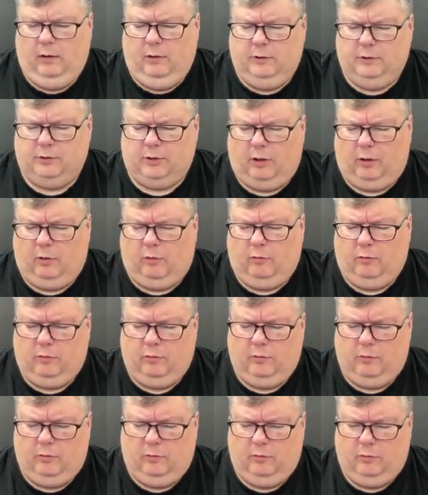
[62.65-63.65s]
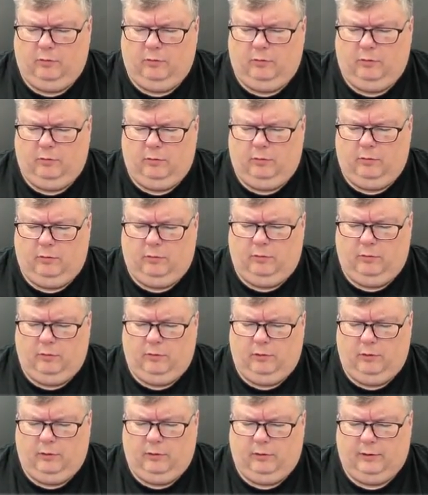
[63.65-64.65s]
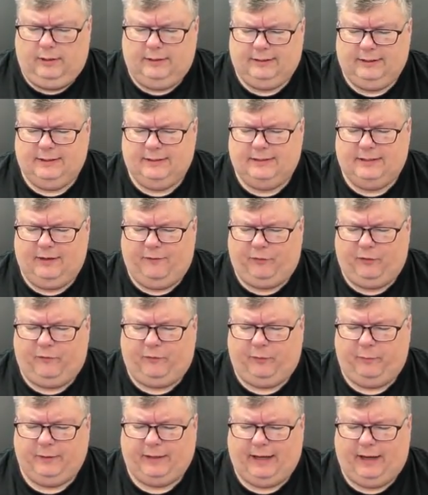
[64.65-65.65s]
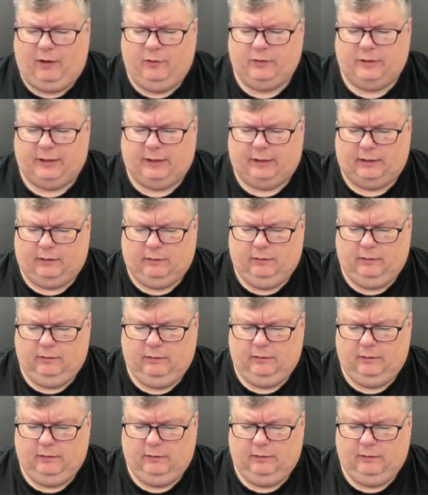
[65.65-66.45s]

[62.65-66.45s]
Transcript: So this is different from counting.